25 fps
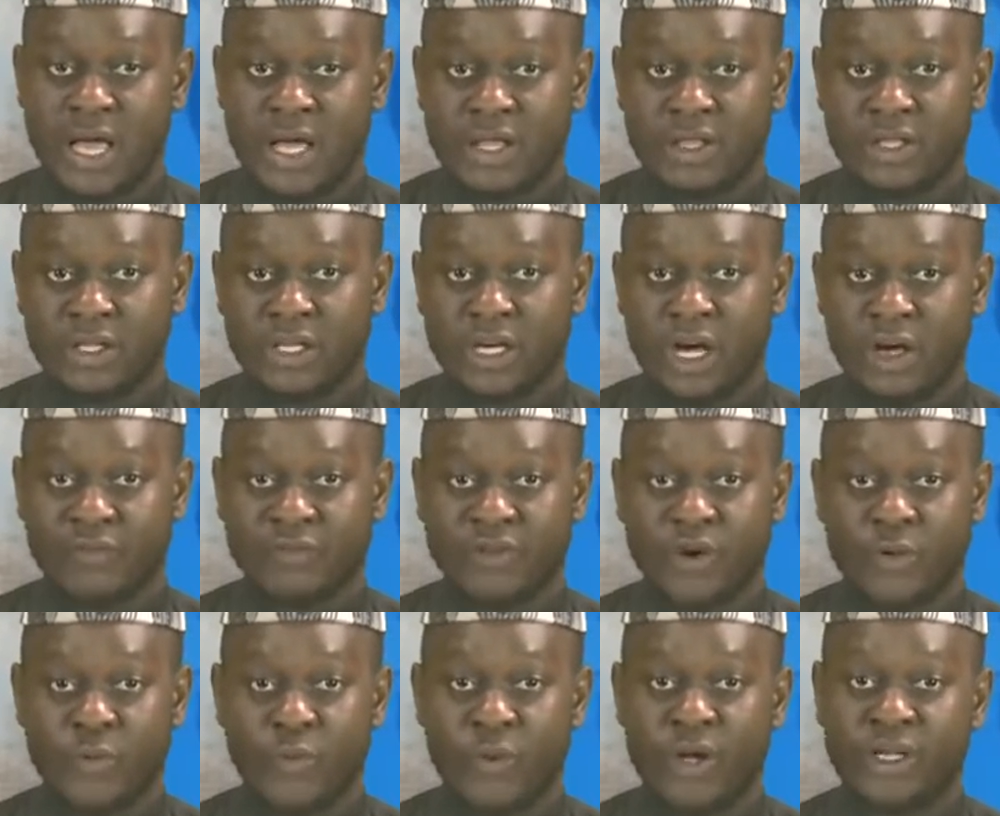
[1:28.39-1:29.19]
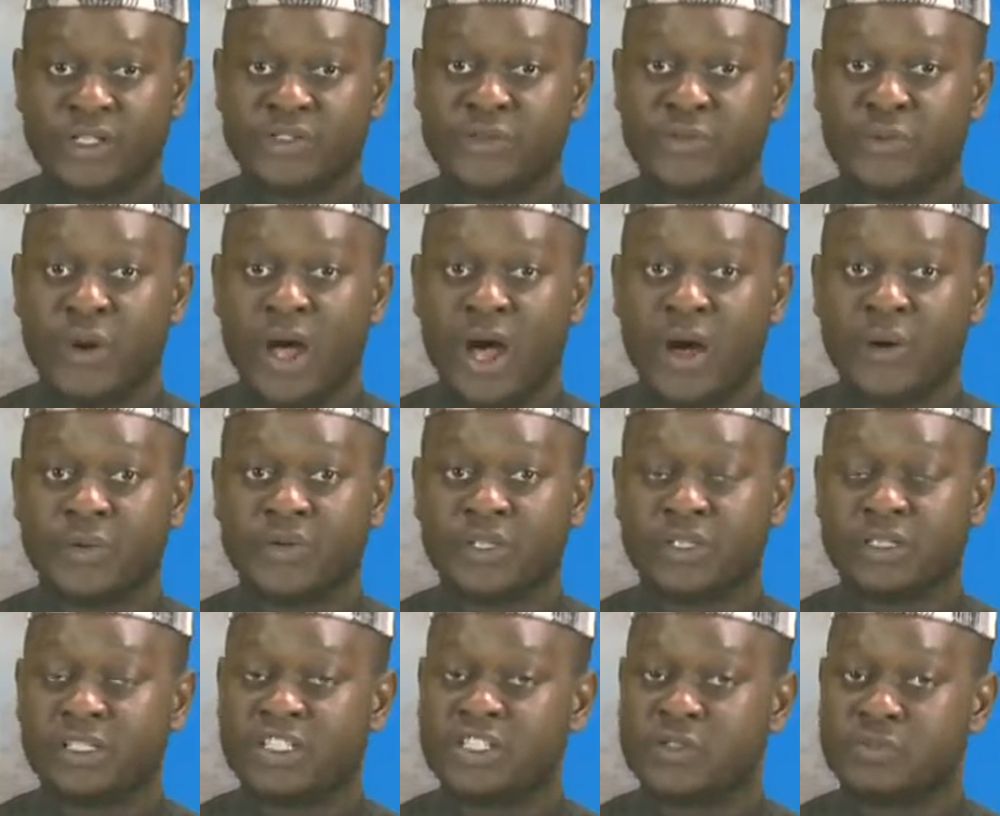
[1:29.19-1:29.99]
The governor went round
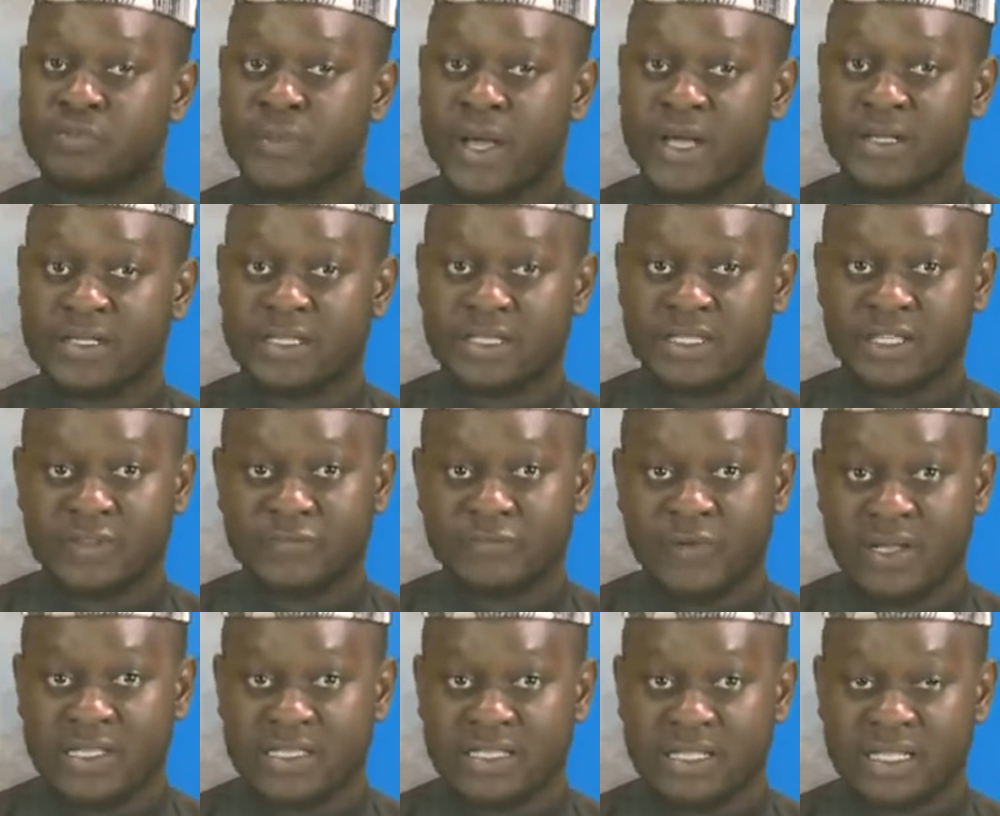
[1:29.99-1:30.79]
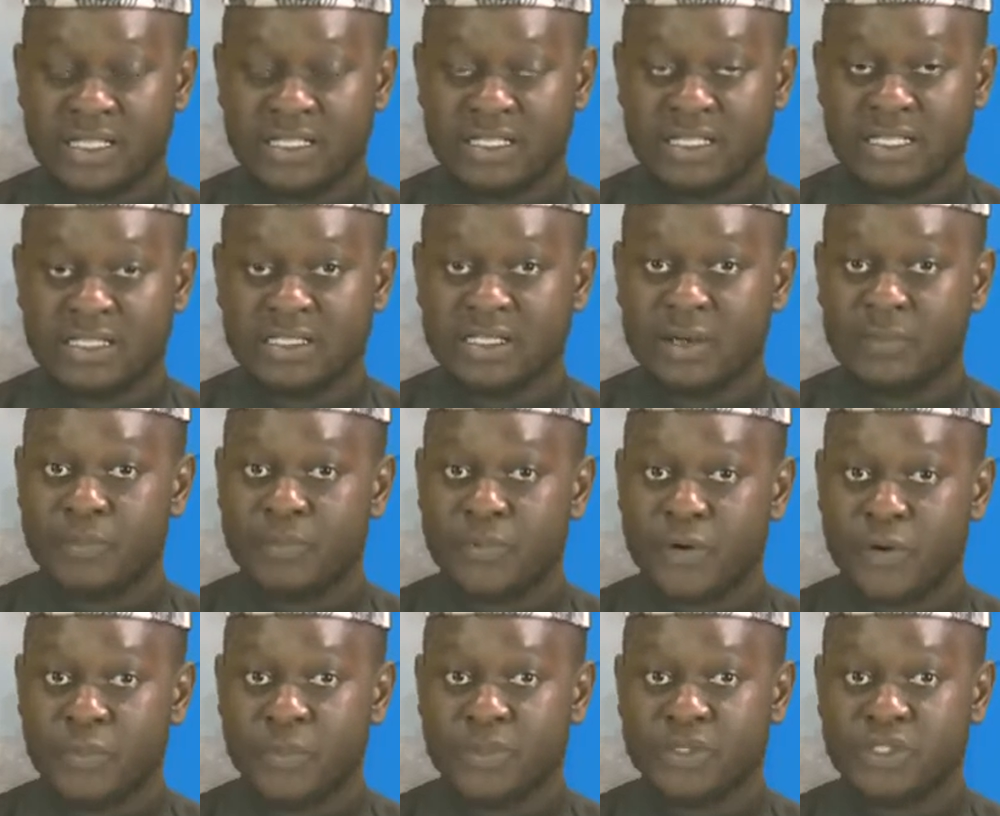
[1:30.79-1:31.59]
and inspected the facilities and
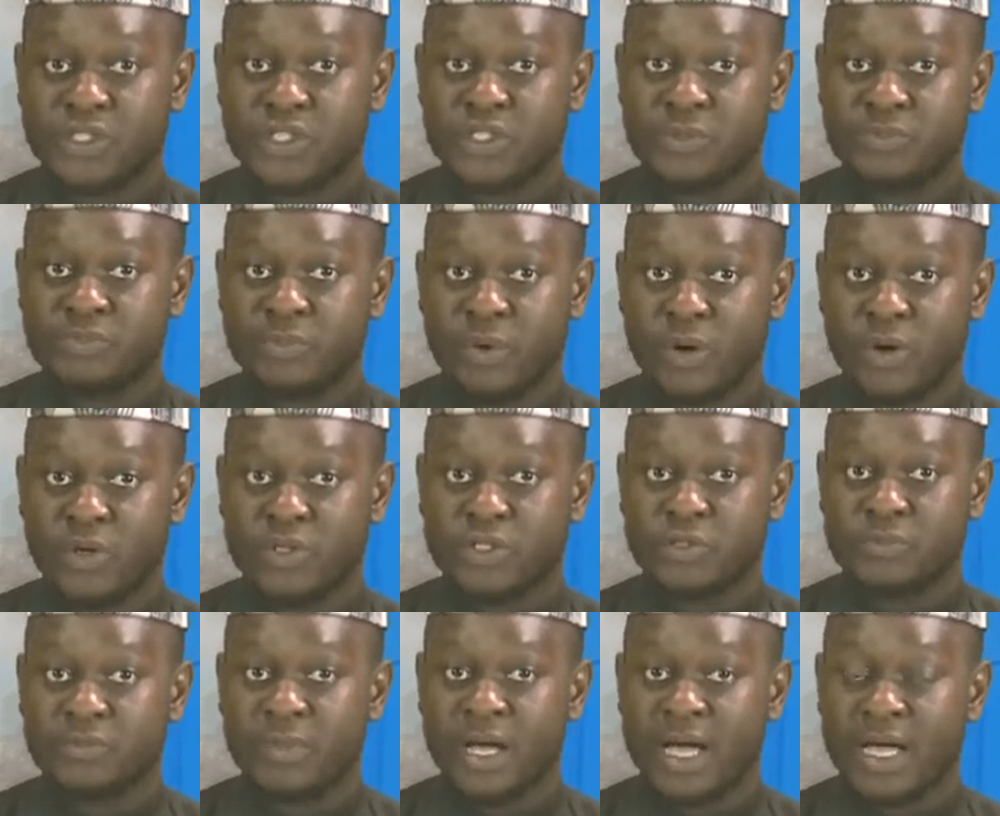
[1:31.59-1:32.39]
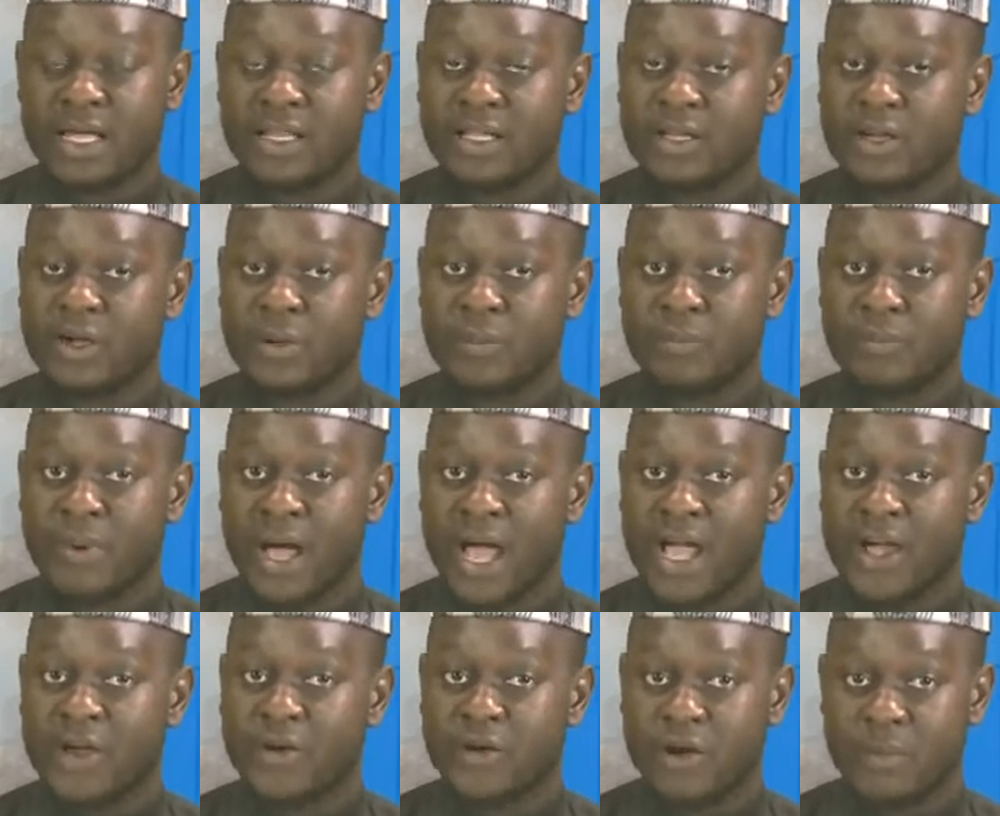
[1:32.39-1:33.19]
properties burned
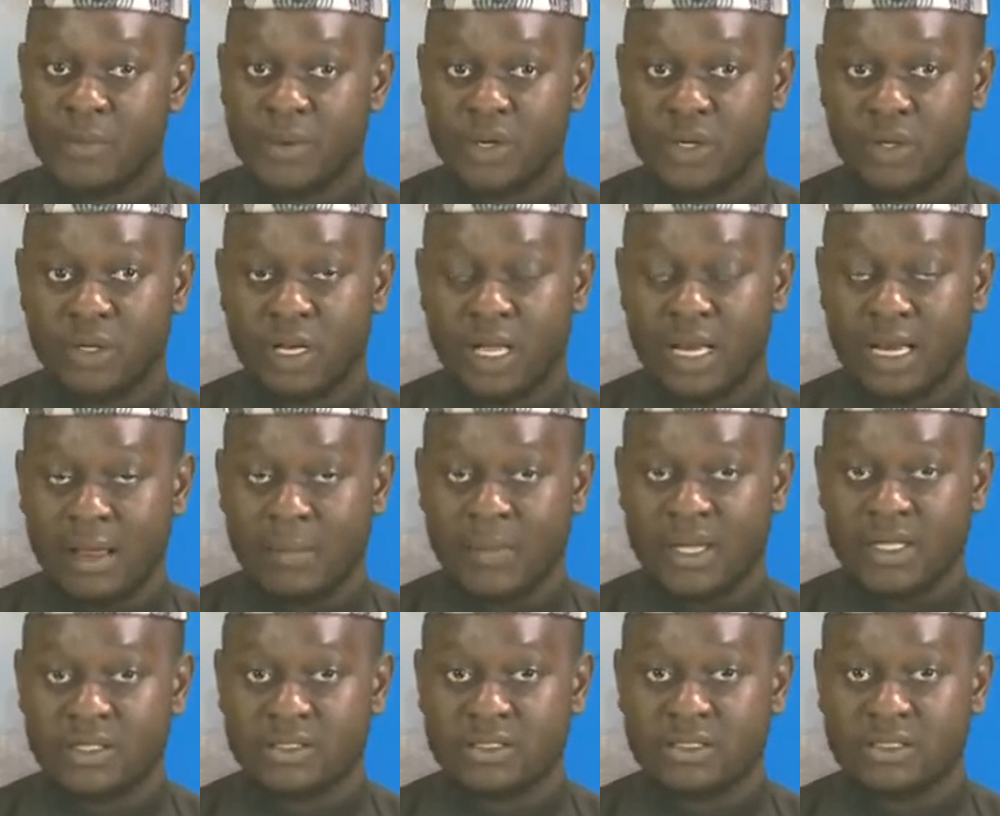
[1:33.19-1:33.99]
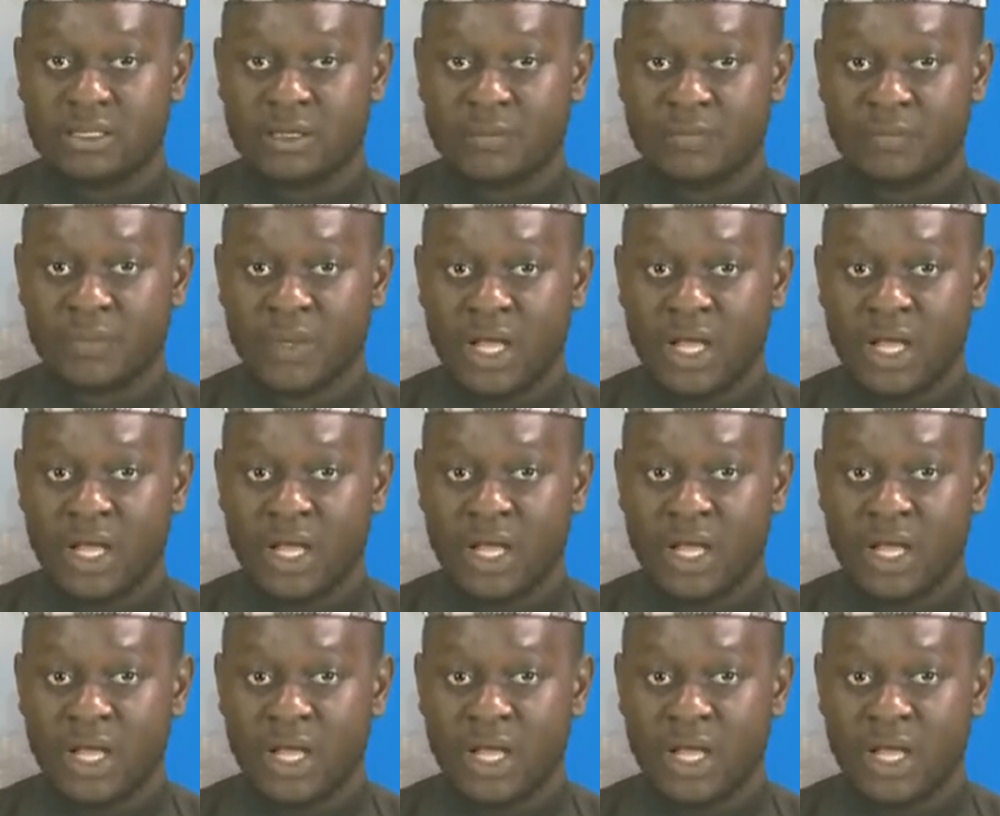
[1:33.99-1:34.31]
by criminal elements.